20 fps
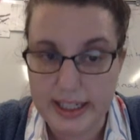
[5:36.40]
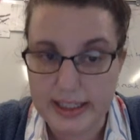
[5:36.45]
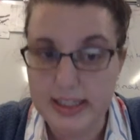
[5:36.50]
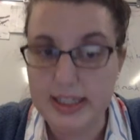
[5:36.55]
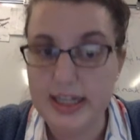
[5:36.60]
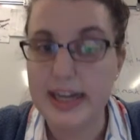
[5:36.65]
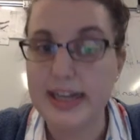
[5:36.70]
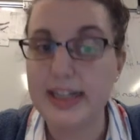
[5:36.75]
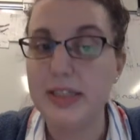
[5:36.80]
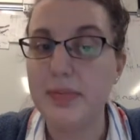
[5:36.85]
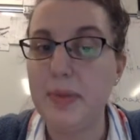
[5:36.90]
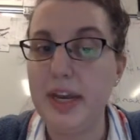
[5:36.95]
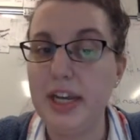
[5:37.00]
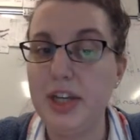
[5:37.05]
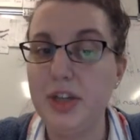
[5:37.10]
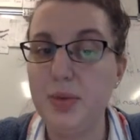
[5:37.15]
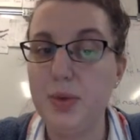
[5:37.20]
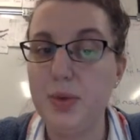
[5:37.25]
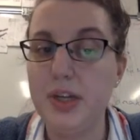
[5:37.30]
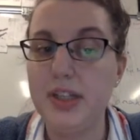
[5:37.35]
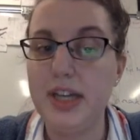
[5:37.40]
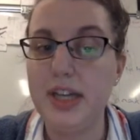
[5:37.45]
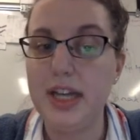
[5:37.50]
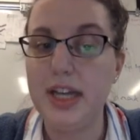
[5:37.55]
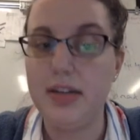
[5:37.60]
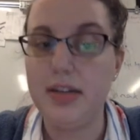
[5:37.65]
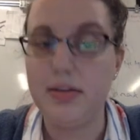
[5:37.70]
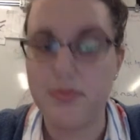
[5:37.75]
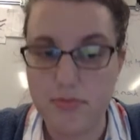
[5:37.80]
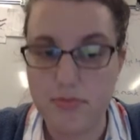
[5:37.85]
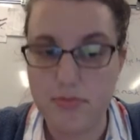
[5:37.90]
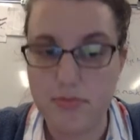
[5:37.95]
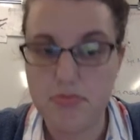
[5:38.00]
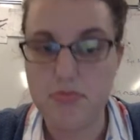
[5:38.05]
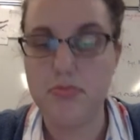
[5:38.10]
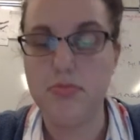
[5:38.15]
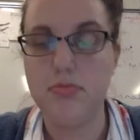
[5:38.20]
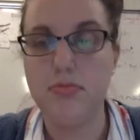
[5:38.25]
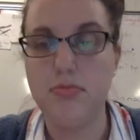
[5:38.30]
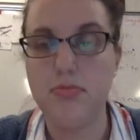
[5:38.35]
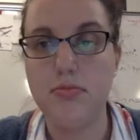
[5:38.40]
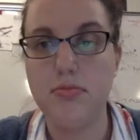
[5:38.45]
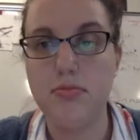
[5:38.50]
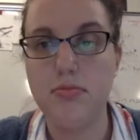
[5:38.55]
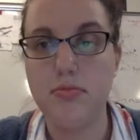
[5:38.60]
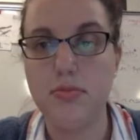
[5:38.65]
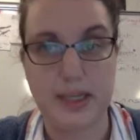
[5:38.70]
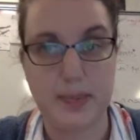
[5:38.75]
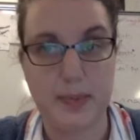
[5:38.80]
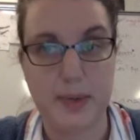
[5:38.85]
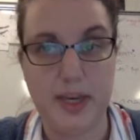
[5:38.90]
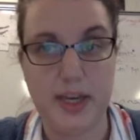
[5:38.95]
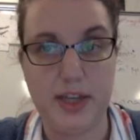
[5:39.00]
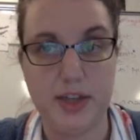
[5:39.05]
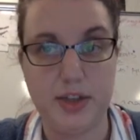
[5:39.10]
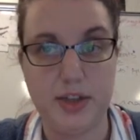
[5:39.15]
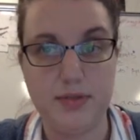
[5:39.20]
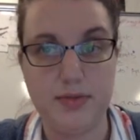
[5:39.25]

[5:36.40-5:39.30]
next page when done. Next page.